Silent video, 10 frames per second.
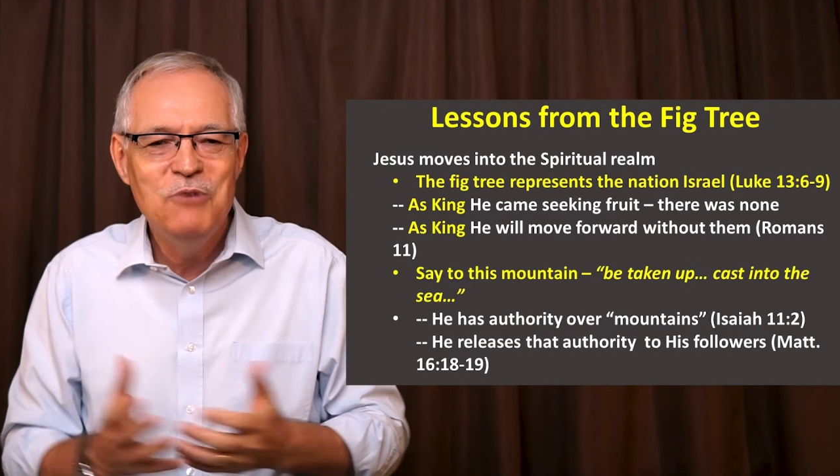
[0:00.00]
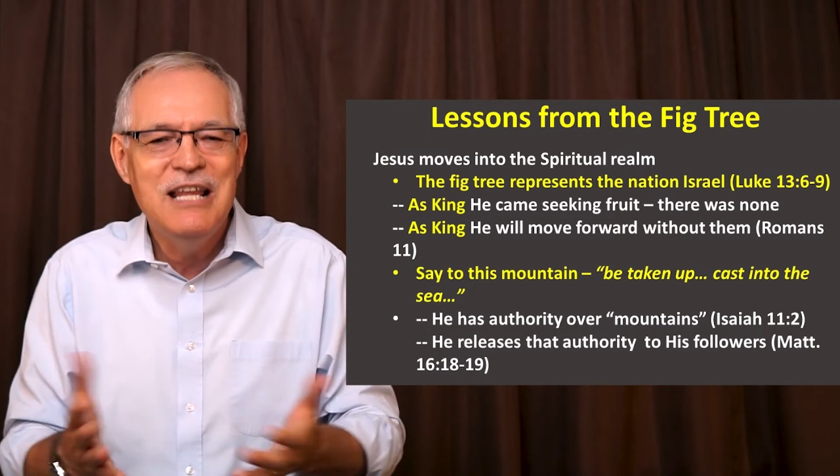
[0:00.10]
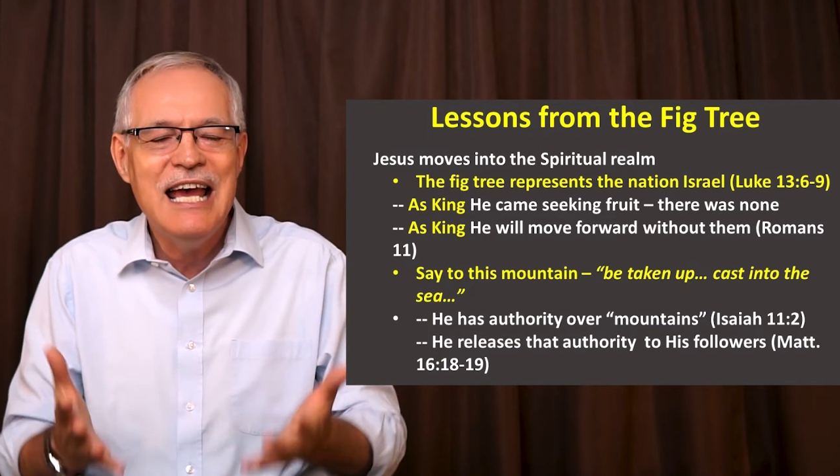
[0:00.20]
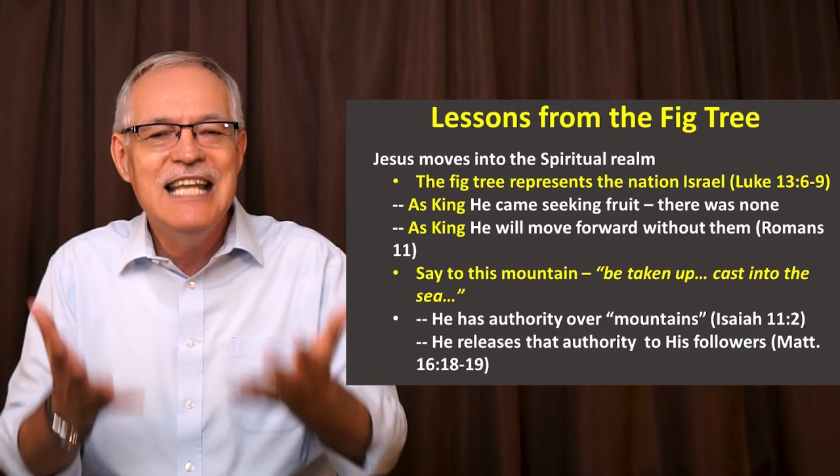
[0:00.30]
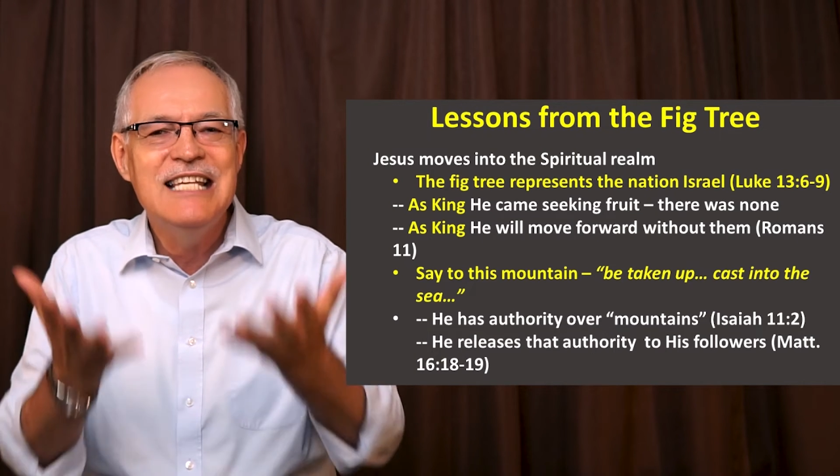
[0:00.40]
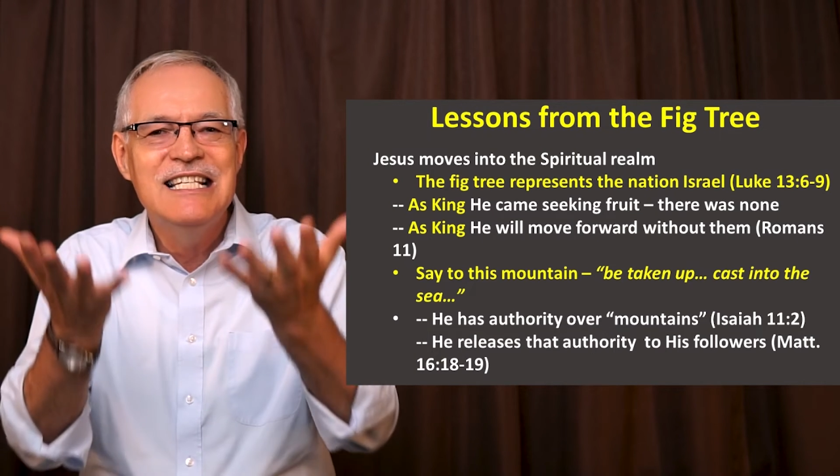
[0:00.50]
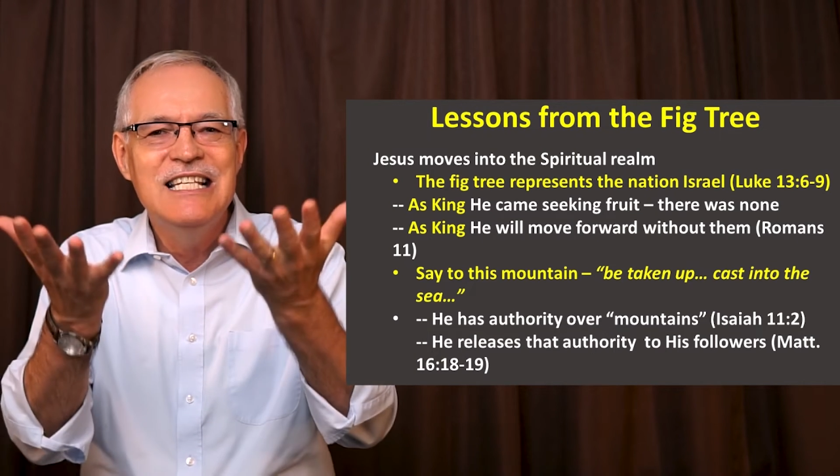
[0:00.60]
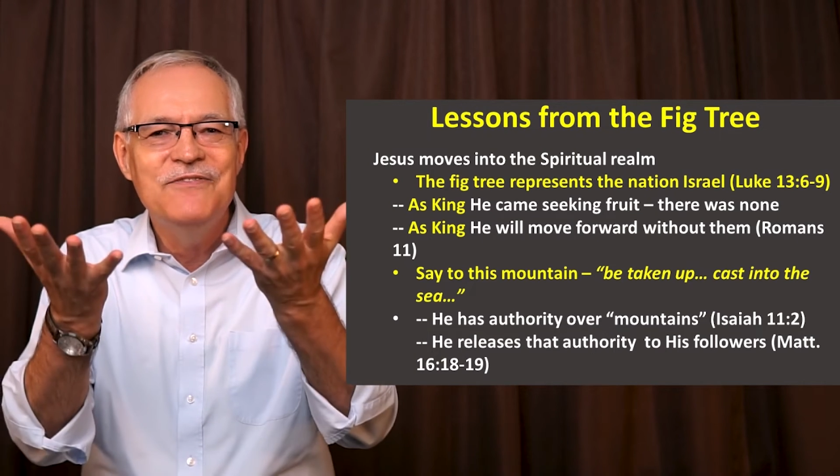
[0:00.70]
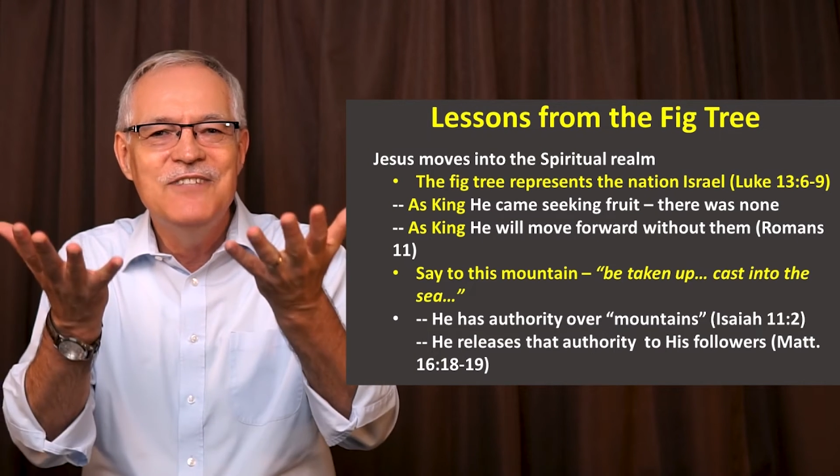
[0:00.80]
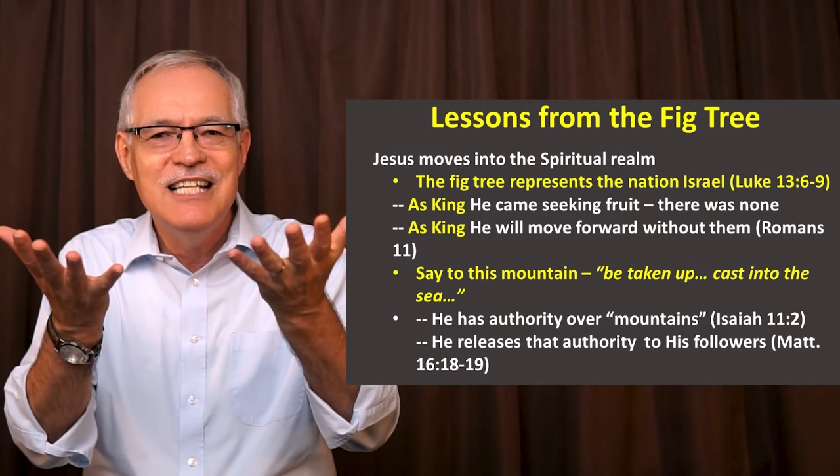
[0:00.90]
And when that is
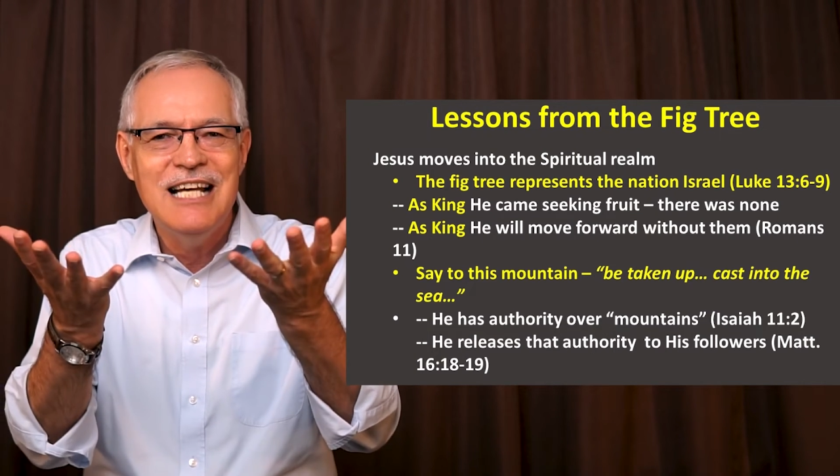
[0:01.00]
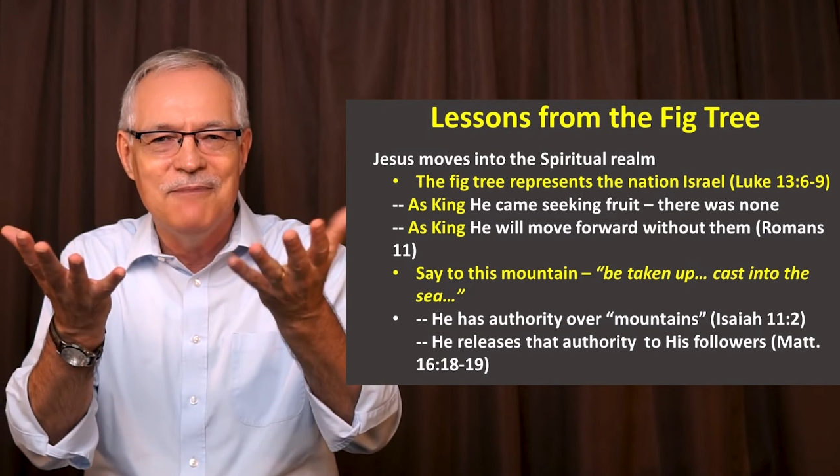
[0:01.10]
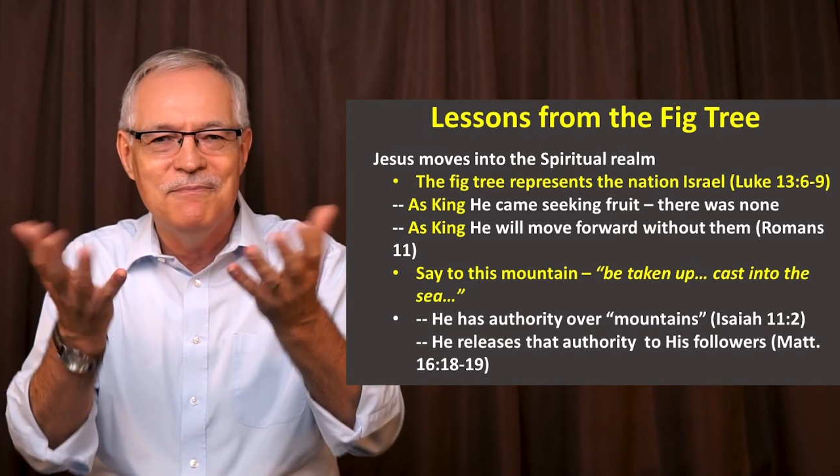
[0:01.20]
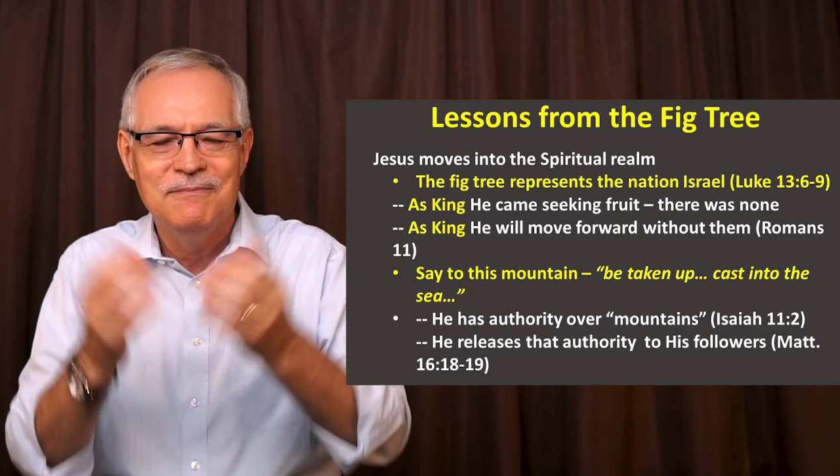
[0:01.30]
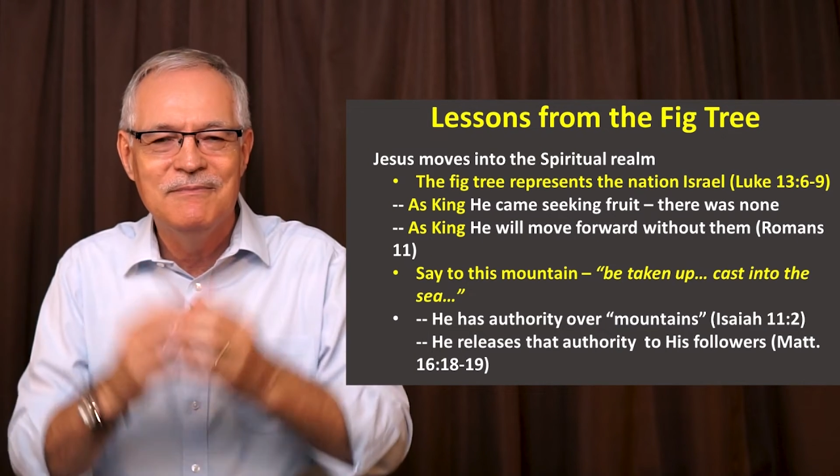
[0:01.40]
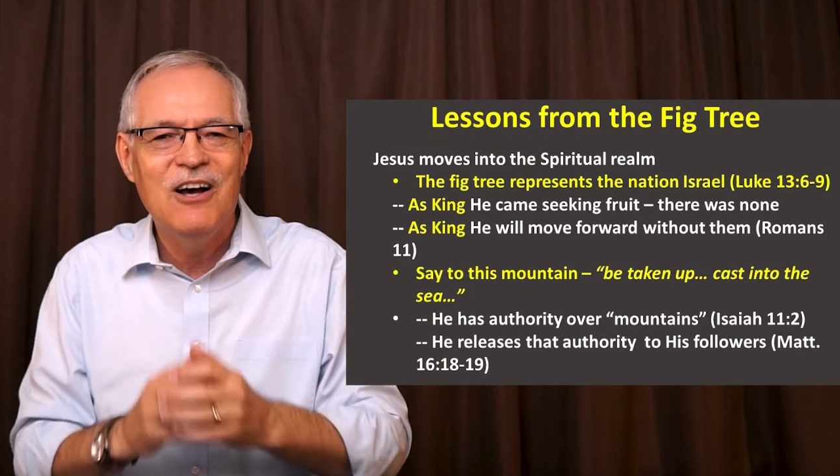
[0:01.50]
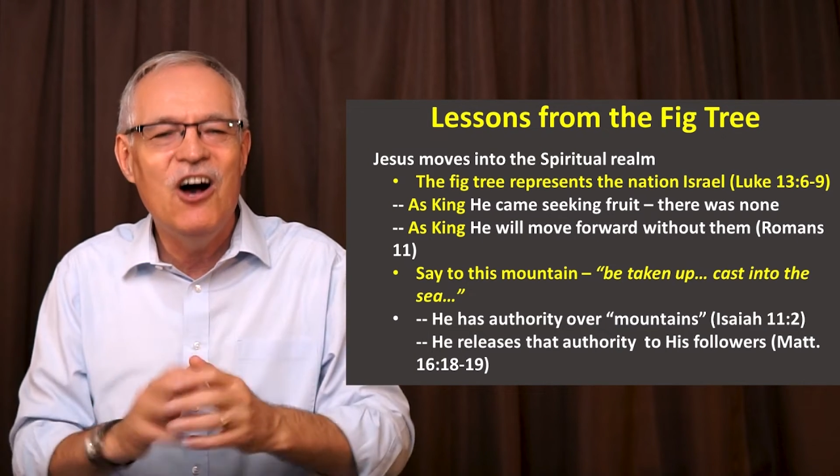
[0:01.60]
lifted up,